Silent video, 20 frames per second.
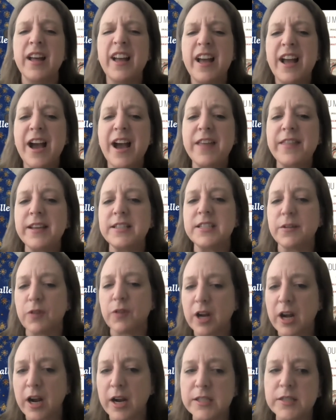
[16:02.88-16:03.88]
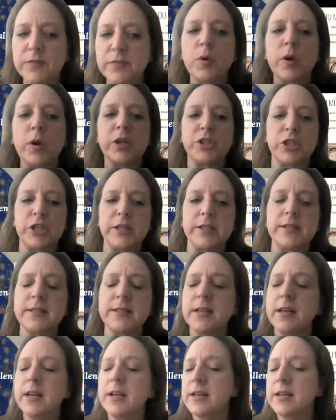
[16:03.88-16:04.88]
I think, different kinds of
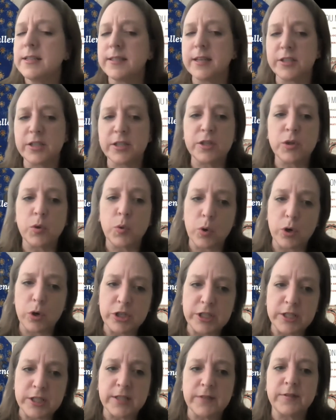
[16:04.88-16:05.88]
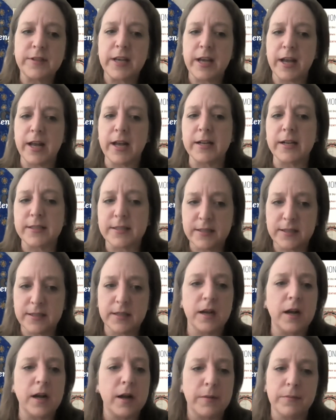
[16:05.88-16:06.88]
questions, such as the origins of texts,
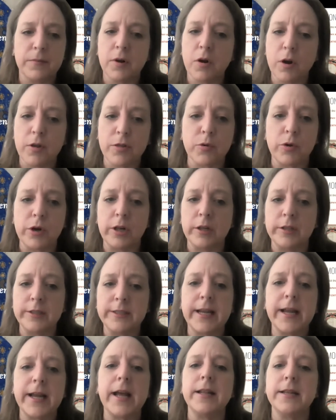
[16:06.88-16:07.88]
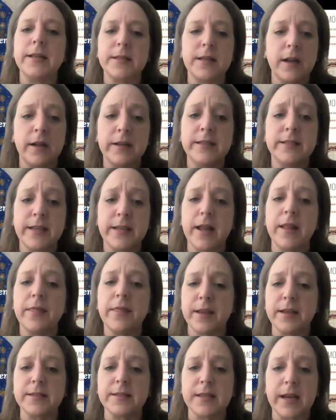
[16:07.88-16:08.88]
authorial intent,
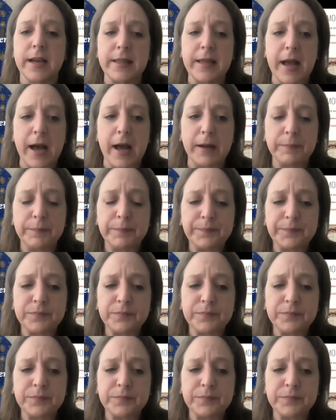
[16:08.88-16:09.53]
things like that.